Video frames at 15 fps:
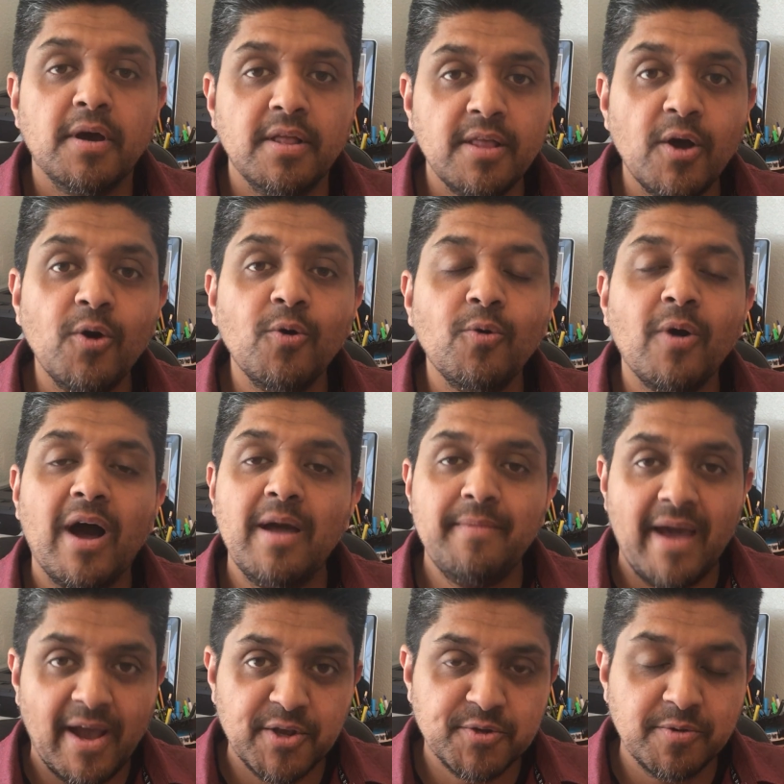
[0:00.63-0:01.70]
Hello, I'm
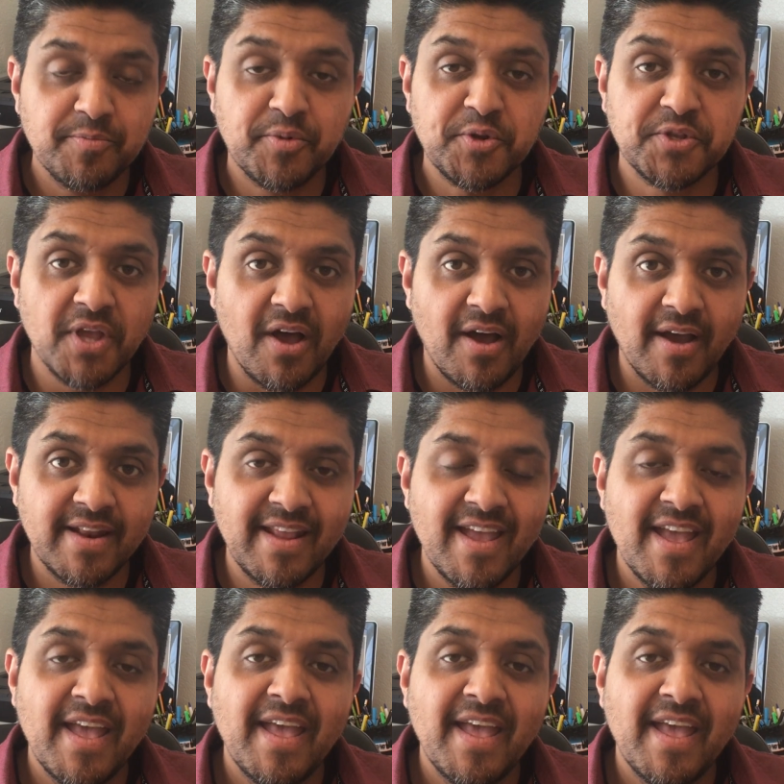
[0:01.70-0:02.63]
Ashwin Prasad,